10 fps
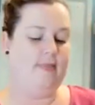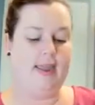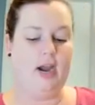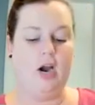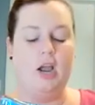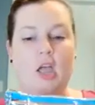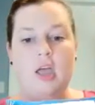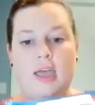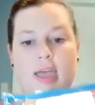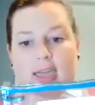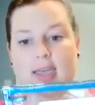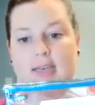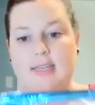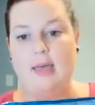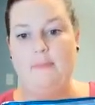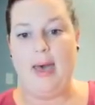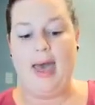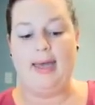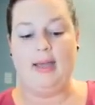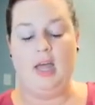in there is a
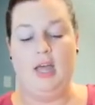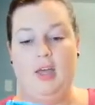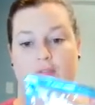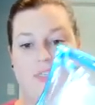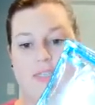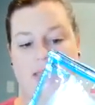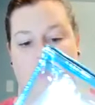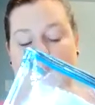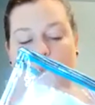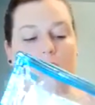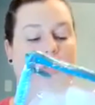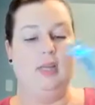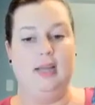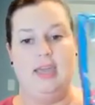bag of samples.